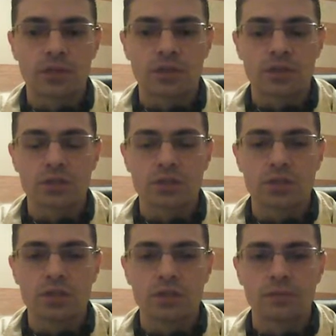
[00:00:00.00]
And
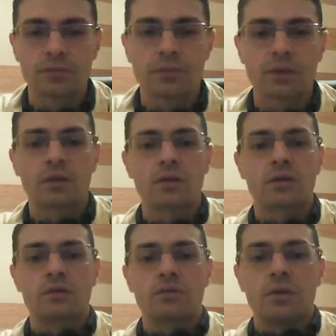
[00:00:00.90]
here
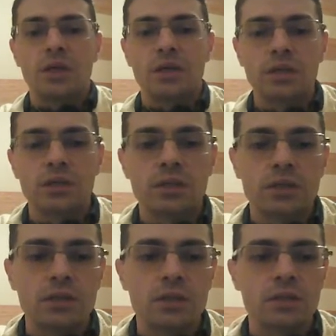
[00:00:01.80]
Fabiano
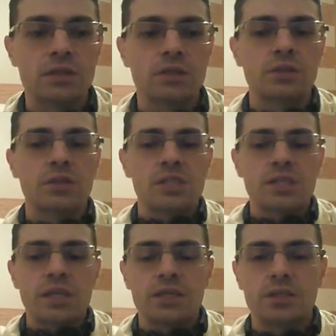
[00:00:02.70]

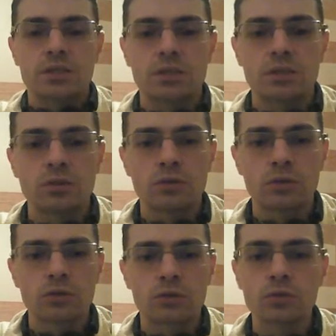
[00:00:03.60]
decided
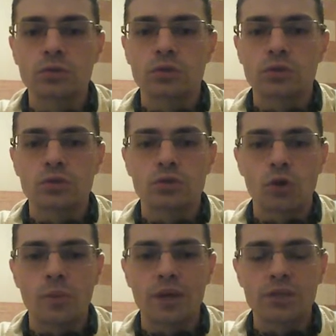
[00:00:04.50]
not to
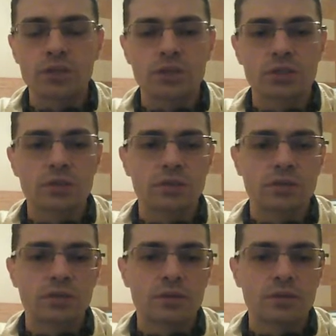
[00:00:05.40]
torment
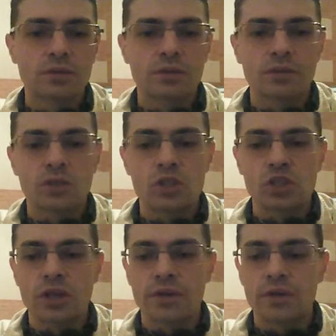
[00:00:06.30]

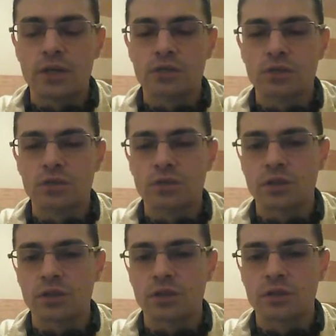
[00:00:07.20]
each other and
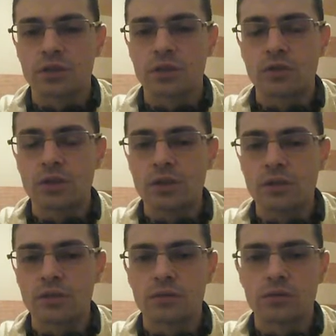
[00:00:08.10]

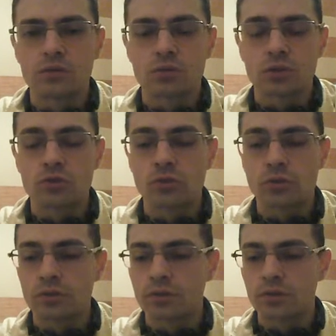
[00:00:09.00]
agree to a
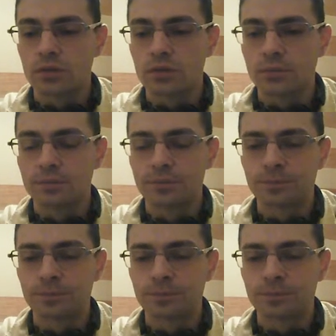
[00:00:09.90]
draw here.